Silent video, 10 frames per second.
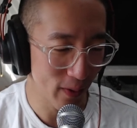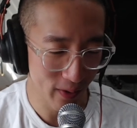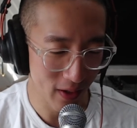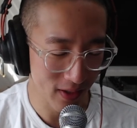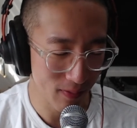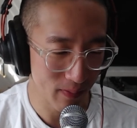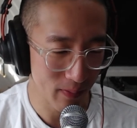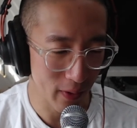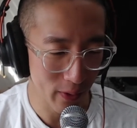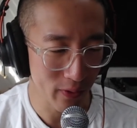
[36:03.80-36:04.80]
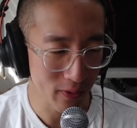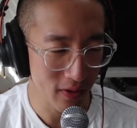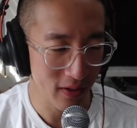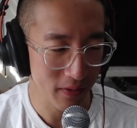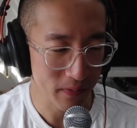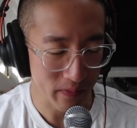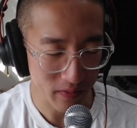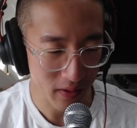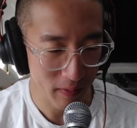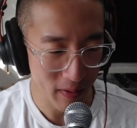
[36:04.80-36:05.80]
exposed,
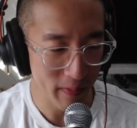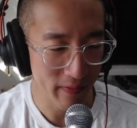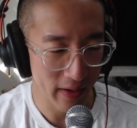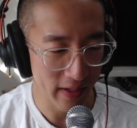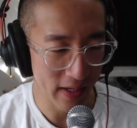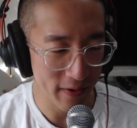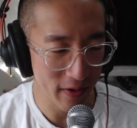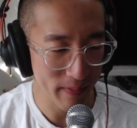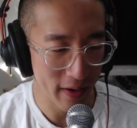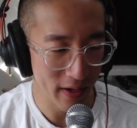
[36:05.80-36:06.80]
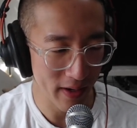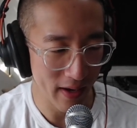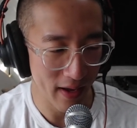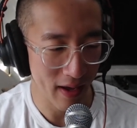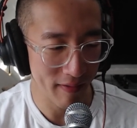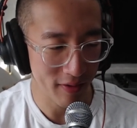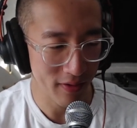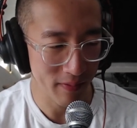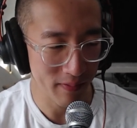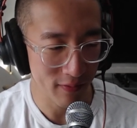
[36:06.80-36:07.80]
people finding out about it after
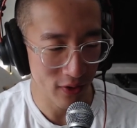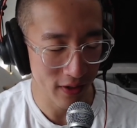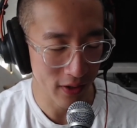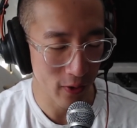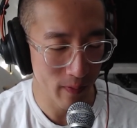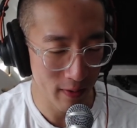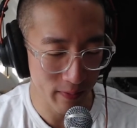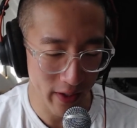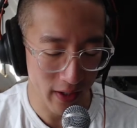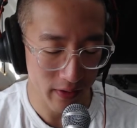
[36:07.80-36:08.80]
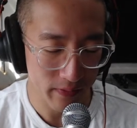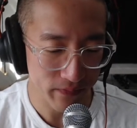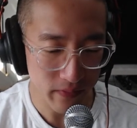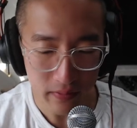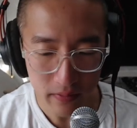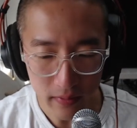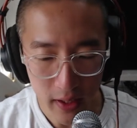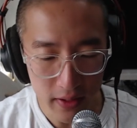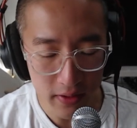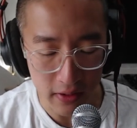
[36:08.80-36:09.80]
them trying to go public.
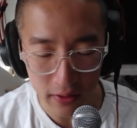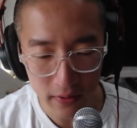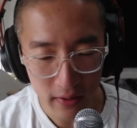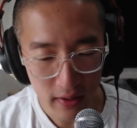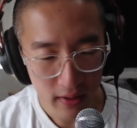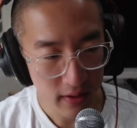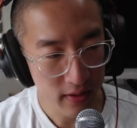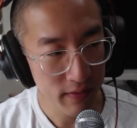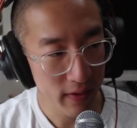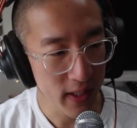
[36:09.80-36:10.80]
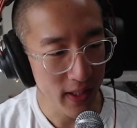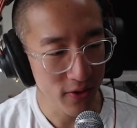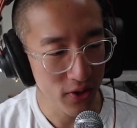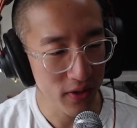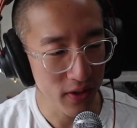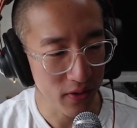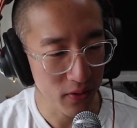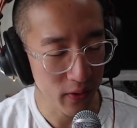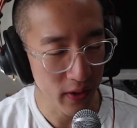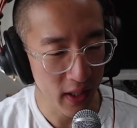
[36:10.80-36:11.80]
So it's a very interesting
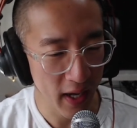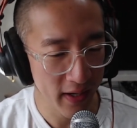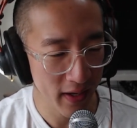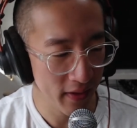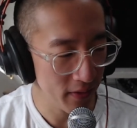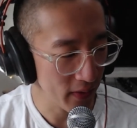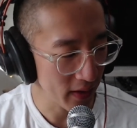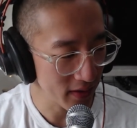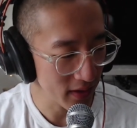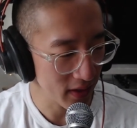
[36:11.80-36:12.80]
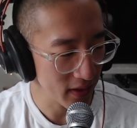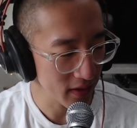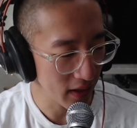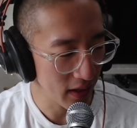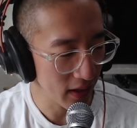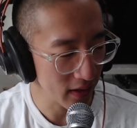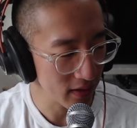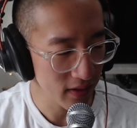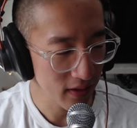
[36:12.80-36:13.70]
story. Anne Hathaway's in it, and